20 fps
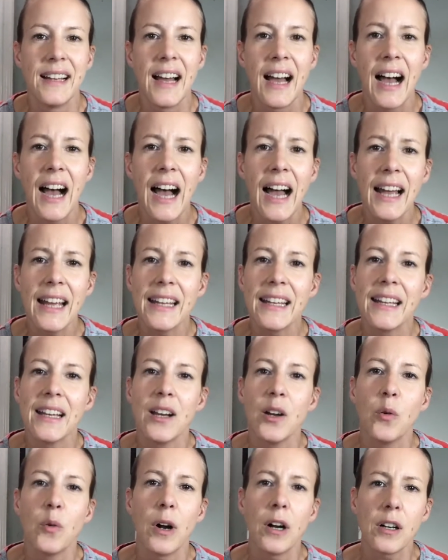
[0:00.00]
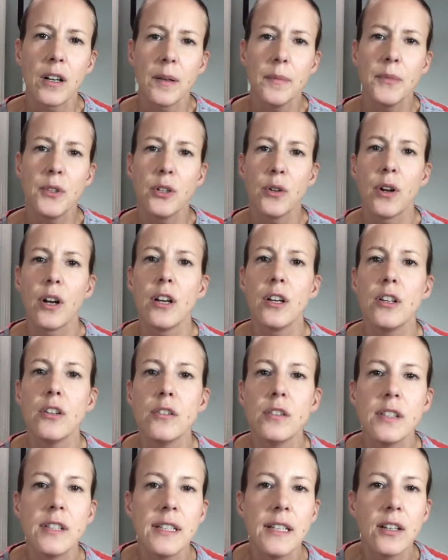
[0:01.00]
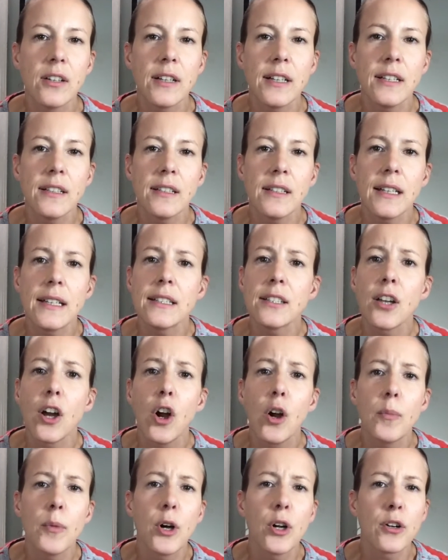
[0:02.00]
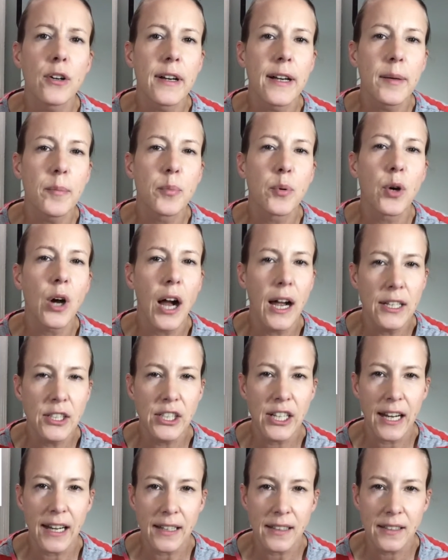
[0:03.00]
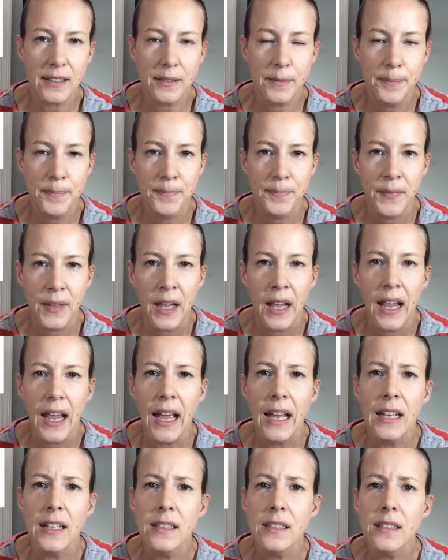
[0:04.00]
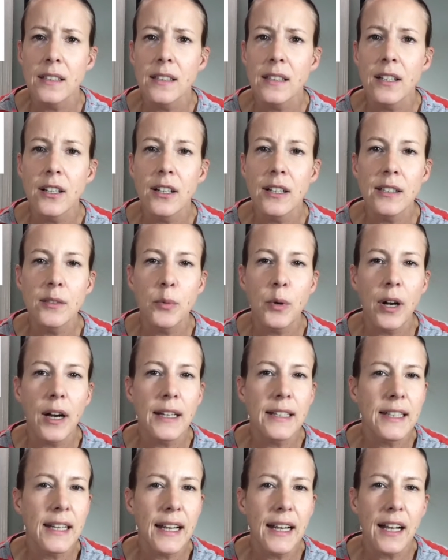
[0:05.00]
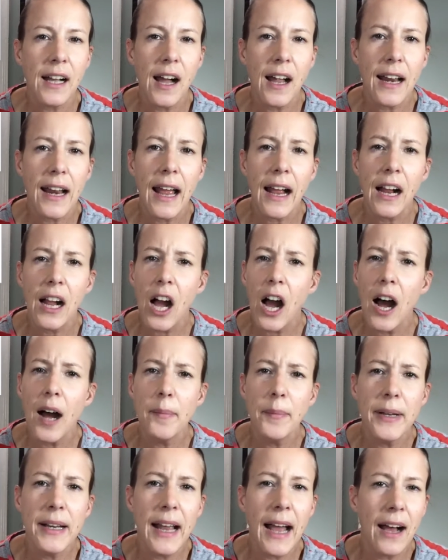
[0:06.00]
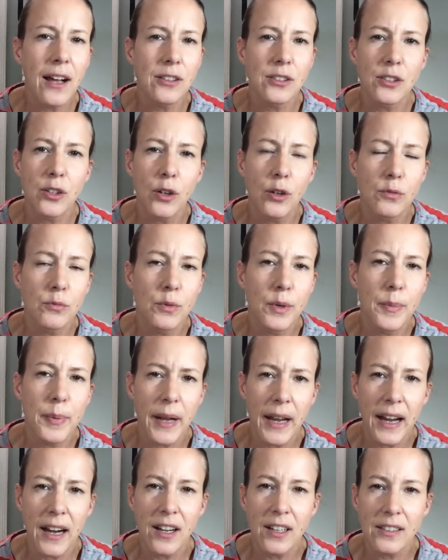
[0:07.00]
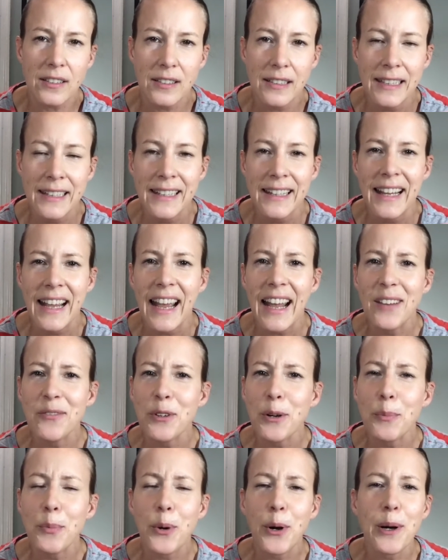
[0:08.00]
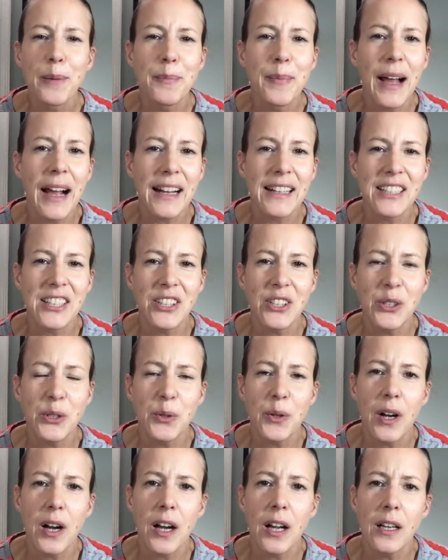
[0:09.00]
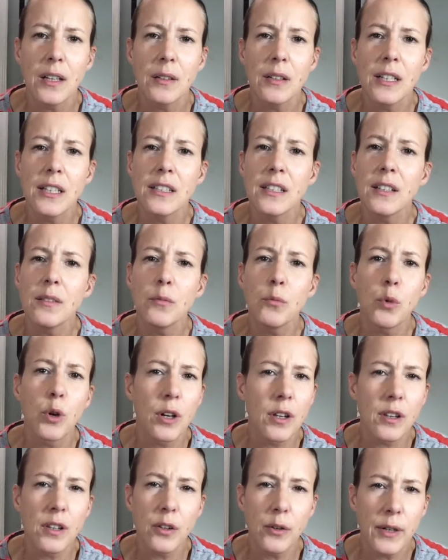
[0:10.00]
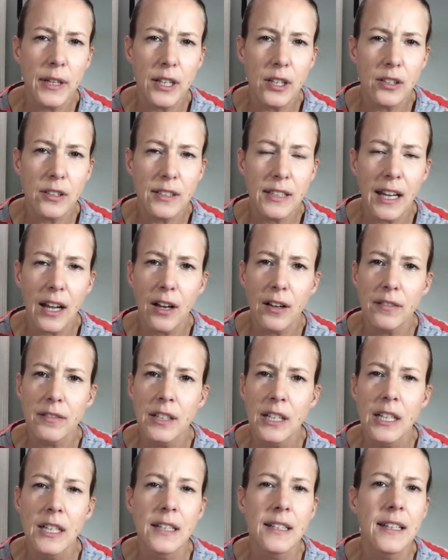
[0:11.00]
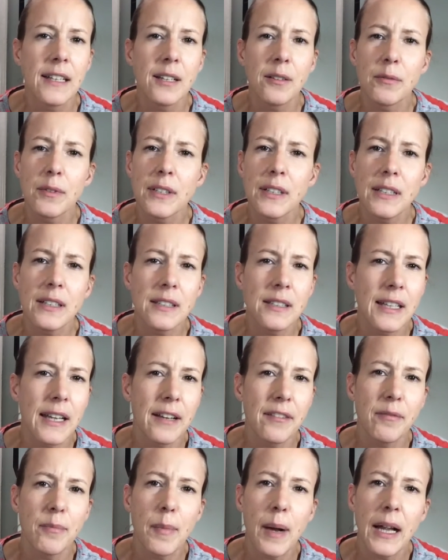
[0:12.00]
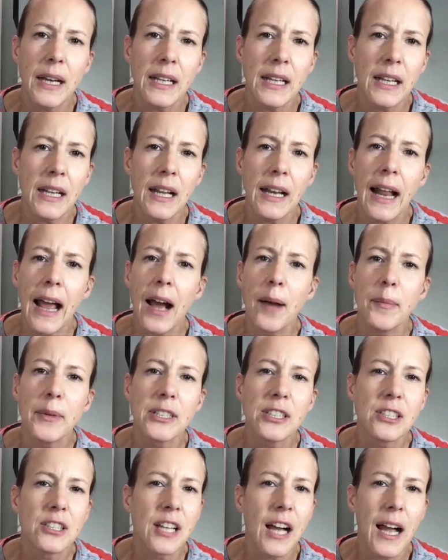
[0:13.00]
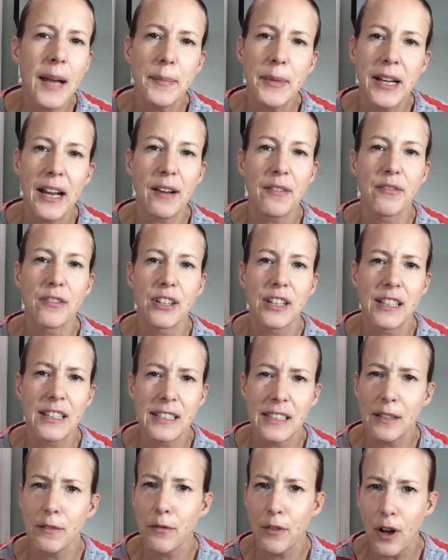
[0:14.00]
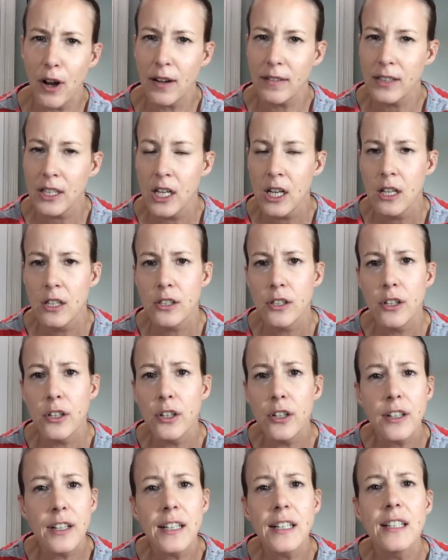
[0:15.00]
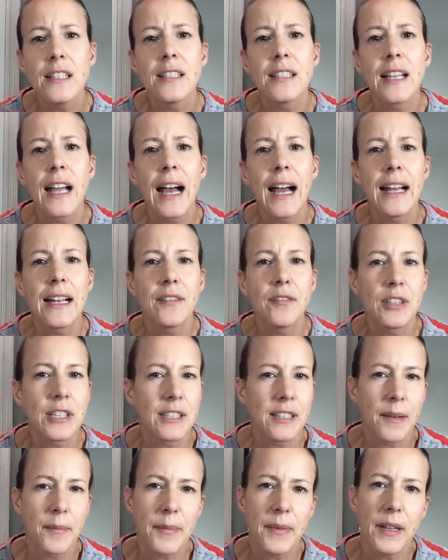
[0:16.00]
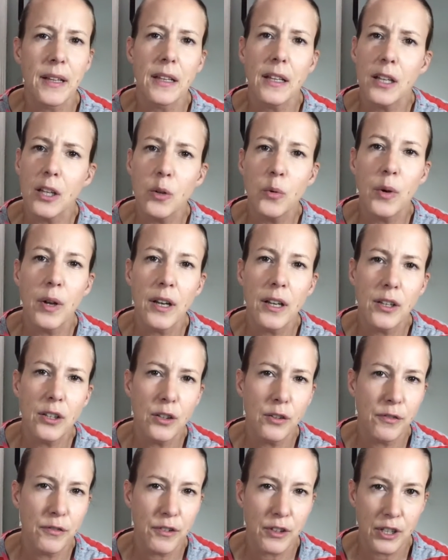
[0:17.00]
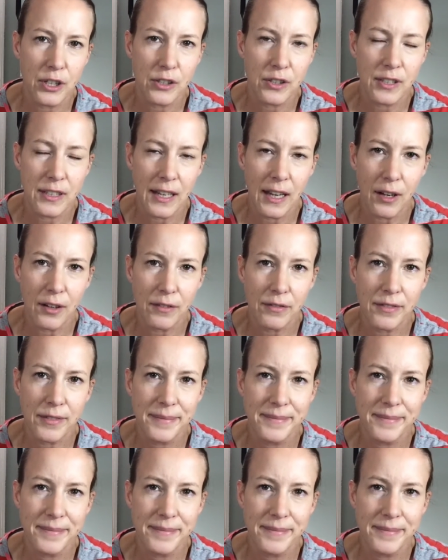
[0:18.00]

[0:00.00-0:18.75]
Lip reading: Hi, welcome to our new series. It's Homeownering Projects. And it's a series where I take on common household repairs and report back to you on, is it worth doing yourself? Did it really save money? And how much time and effort is involved? So you can decide if it's something that you want to do for yourself.